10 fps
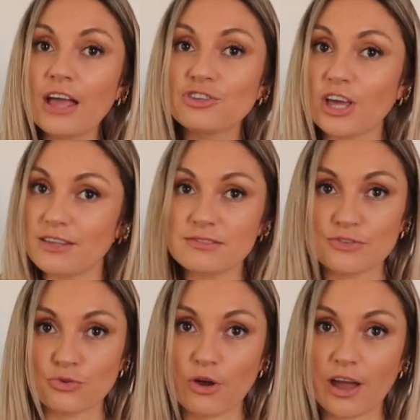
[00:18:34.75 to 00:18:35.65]
to
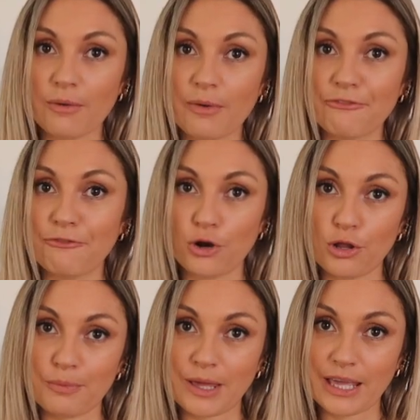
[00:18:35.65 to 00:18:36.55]
Instagram and
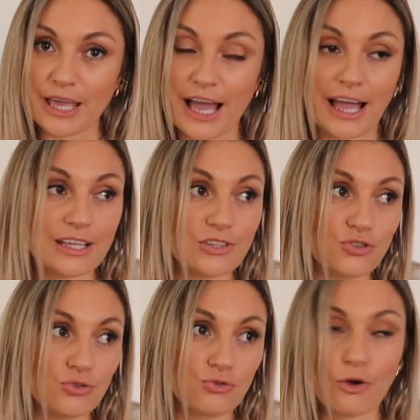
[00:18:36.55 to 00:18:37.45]
follow me
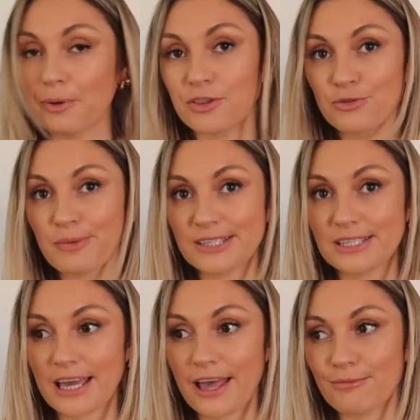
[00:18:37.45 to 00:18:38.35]
and drop into my
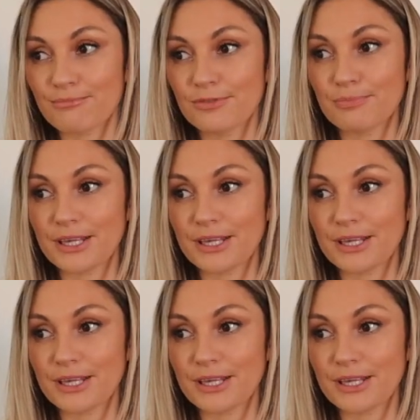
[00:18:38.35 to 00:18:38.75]
DMs,